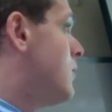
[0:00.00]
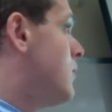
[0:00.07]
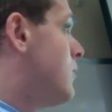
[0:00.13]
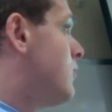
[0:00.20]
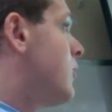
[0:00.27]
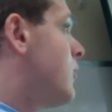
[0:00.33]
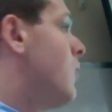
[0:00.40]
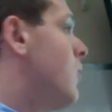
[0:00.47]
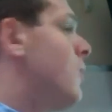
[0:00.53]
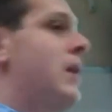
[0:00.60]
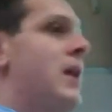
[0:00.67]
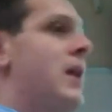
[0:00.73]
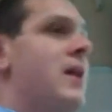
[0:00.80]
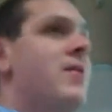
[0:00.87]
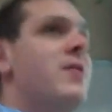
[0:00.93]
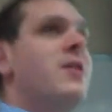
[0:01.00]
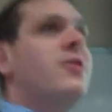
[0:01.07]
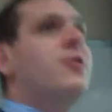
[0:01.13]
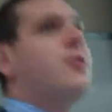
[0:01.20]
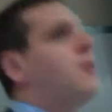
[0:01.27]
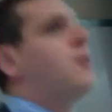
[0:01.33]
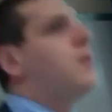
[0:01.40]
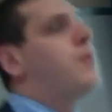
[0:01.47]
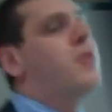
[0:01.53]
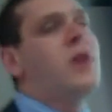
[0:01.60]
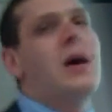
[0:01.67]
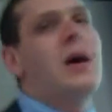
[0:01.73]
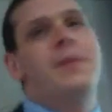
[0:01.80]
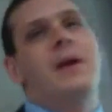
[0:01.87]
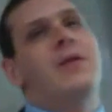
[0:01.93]
So in this
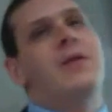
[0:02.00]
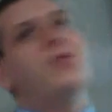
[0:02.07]
problem, I don't know